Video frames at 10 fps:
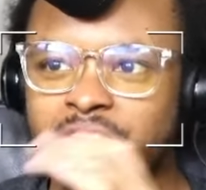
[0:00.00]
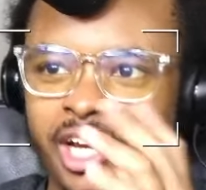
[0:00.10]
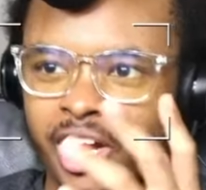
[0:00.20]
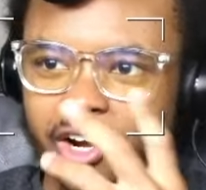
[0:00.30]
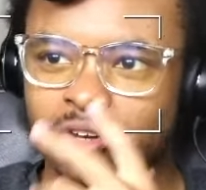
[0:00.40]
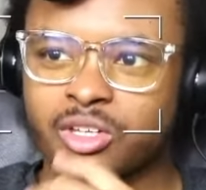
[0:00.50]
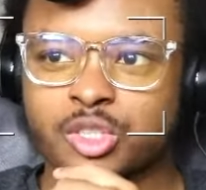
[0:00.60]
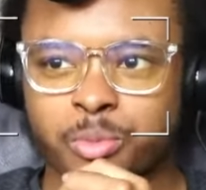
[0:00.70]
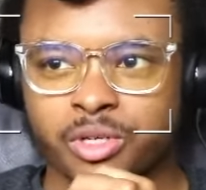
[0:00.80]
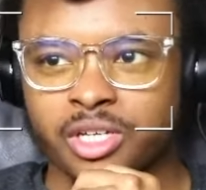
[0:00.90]
The hair looks
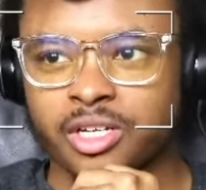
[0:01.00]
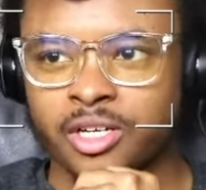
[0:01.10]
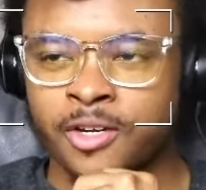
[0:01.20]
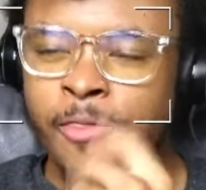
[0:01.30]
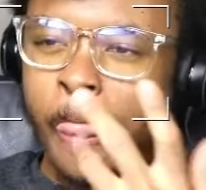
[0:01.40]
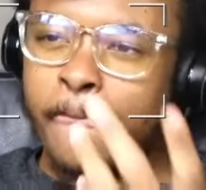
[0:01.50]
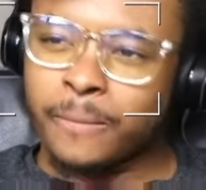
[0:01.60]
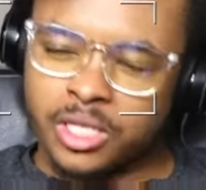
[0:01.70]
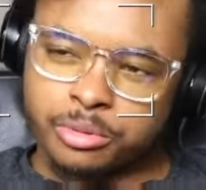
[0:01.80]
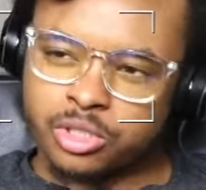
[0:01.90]
pretty good.
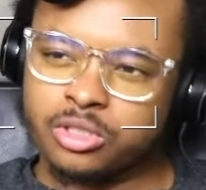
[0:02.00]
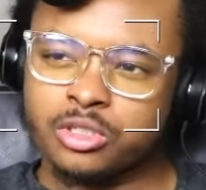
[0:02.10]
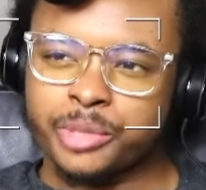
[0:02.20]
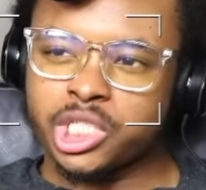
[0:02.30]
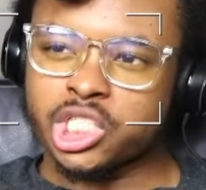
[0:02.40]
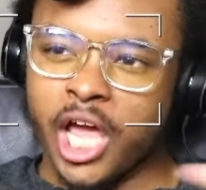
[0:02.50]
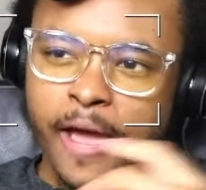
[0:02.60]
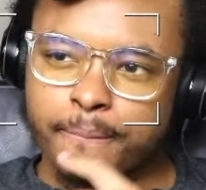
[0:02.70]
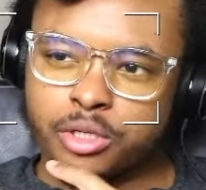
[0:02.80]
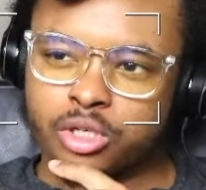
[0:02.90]
Lips are a little bit
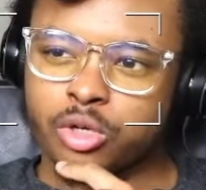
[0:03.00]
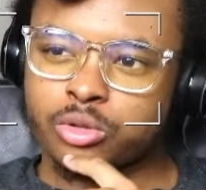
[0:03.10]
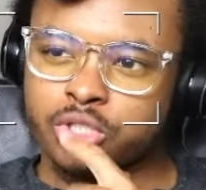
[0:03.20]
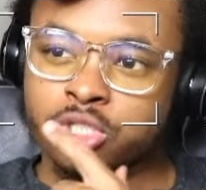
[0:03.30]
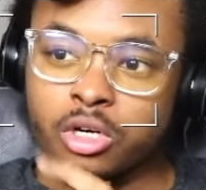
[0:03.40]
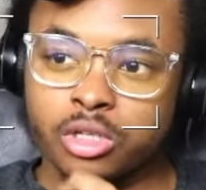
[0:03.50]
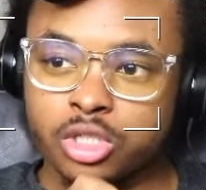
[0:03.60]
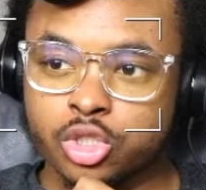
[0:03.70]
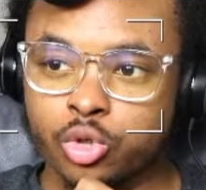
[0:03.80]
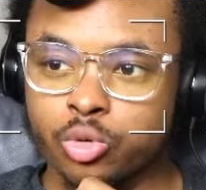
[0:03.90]
chapped, you know. Shirt
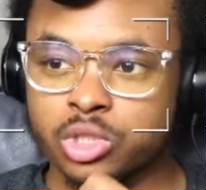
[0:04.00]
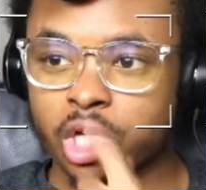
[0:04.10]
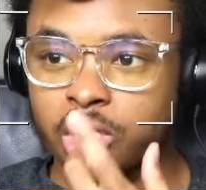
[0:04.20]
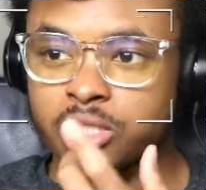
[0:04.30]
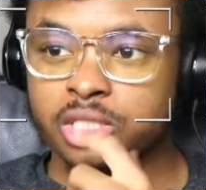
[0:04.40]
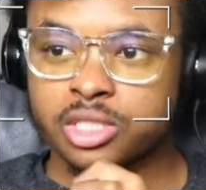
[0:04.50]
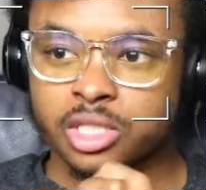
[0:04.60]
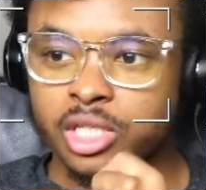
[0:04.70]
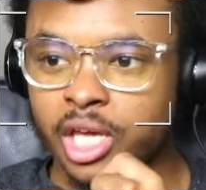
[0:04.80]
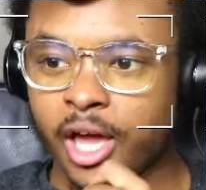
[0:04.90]
looks cool, tucked into
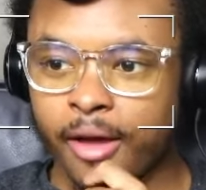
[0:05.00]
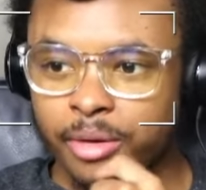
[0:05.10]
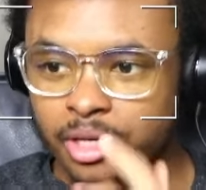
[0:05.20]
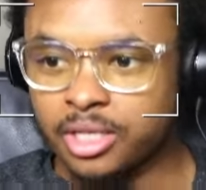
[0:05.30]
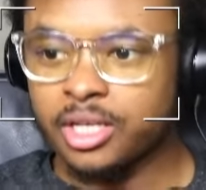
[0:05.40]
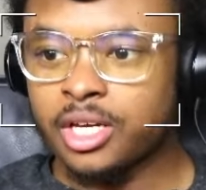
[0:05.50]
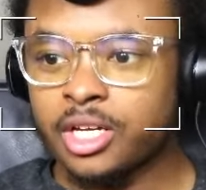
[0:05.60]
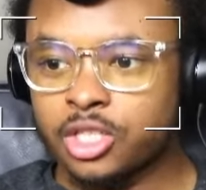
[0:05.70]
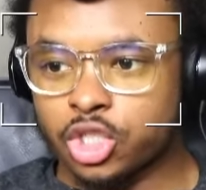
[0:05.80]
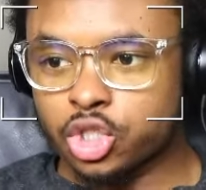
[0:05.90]
the, you know what I mean?
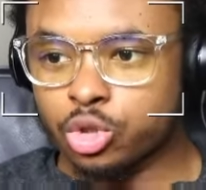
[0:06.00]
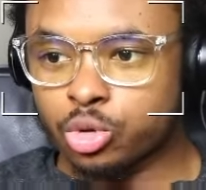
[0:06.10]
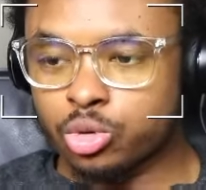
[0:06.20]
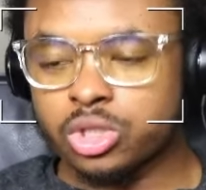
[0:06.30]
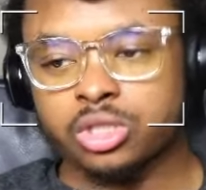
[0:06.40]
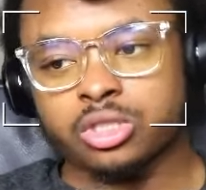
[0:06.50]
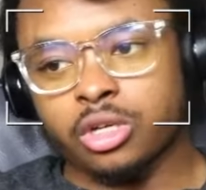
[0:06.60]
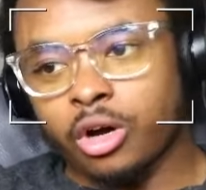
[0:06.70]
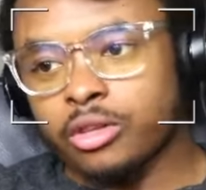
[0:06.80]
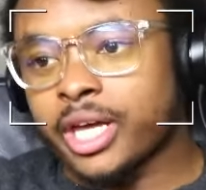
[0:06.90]
The shoes is,
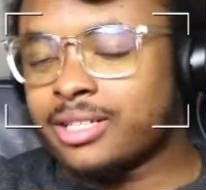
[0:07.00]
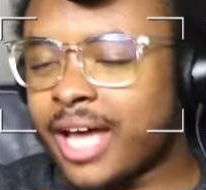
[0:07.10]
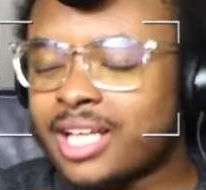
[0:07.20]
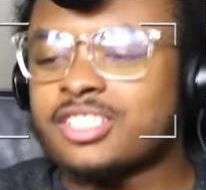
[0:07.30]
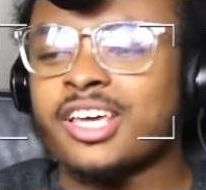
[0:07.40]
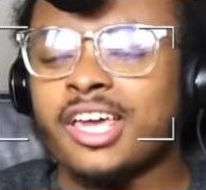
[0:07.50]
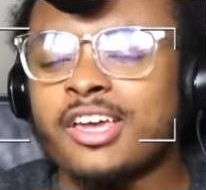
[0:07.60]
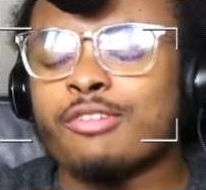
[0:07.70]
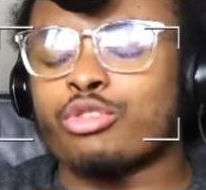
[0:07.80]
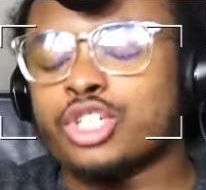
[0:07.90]
like, that's
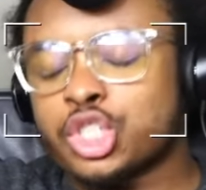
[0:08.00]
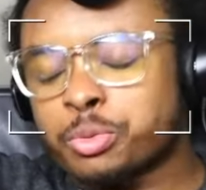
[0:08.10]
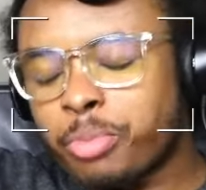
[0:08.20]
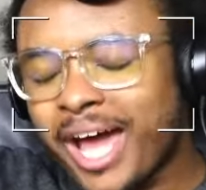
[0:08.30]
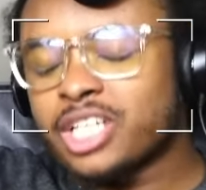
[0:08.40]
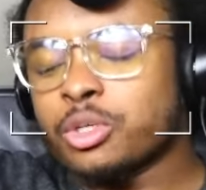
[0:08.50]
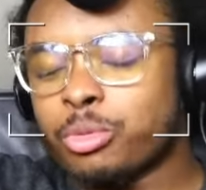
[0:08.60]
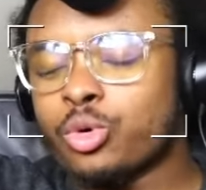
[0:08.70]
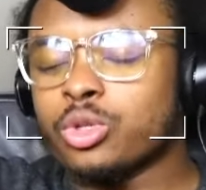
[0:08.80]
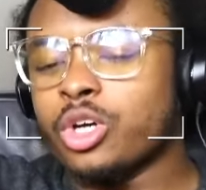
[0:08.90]
a
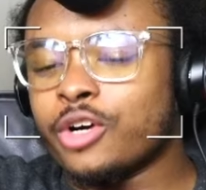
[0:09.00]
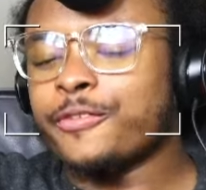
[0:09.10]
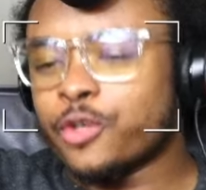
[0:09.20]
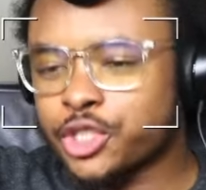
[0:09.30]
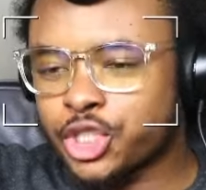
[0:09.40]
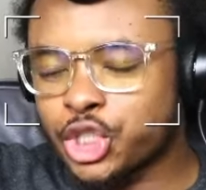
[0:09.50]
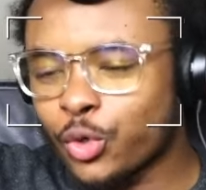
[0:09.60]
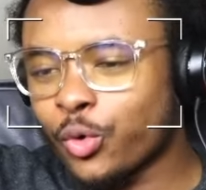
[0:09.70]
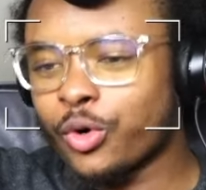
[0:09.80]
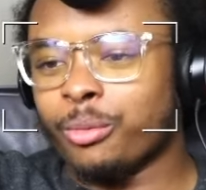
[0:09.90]
respectable look for
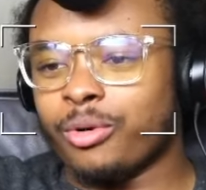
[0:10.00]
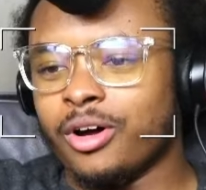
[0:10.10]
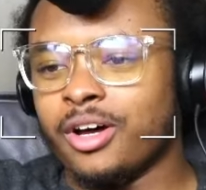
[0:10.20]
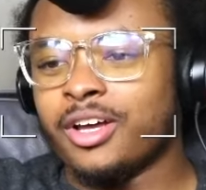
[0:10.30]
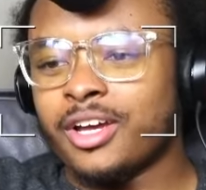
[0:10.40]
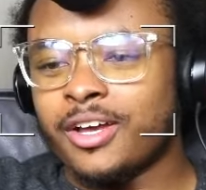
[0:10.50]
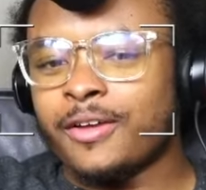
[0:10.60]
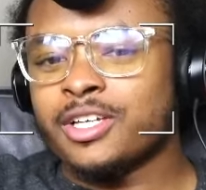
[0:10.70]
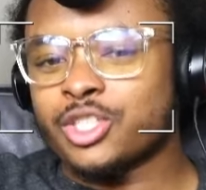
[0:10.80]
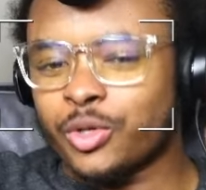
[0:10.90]
sure, bruh.
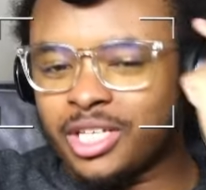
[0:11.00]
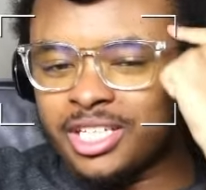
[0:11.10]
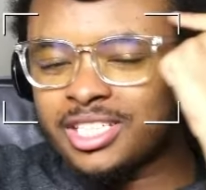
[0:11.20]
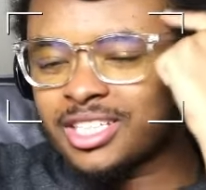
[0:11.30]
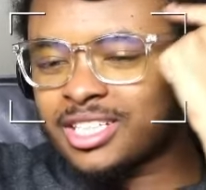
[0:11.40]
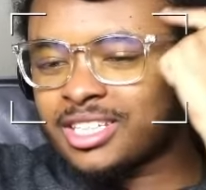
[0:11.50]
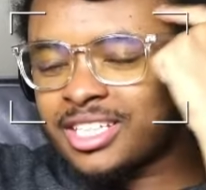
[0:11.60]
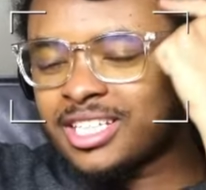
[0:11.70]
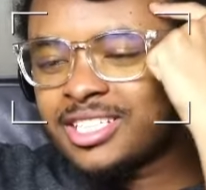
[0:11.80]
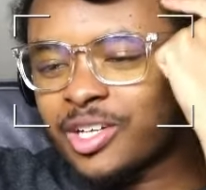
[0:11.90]
So he's
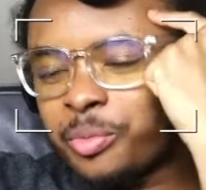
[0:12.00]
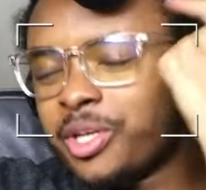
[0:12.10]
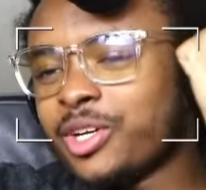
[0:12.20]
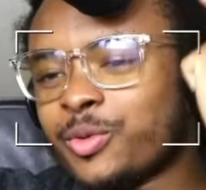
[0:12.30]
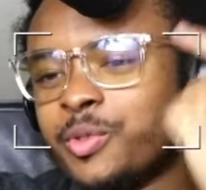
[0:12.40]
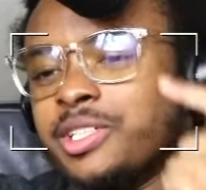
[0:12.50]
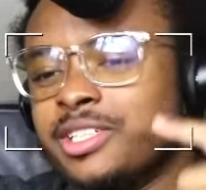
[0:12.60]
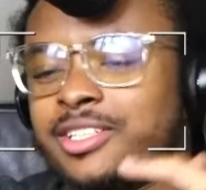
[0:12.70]
up here with it.